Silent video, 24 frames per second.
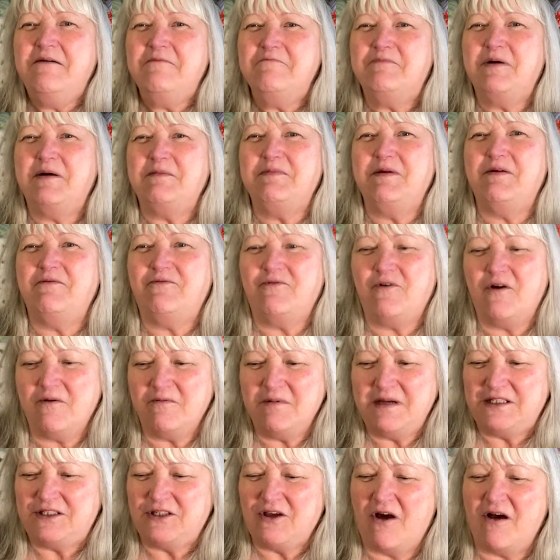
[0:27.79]
But before
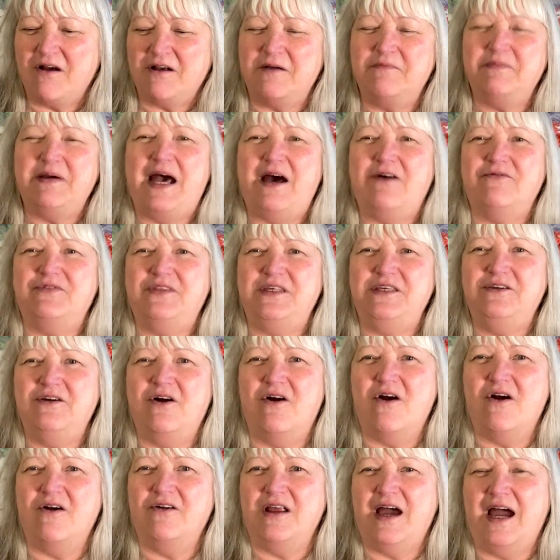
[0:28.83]
we talk about the
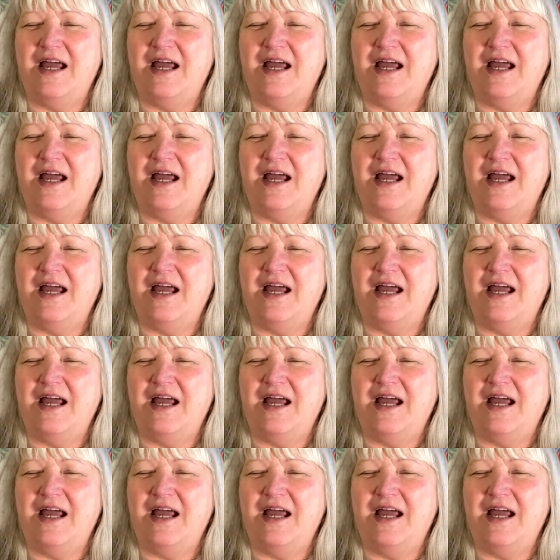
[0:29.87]
yarn,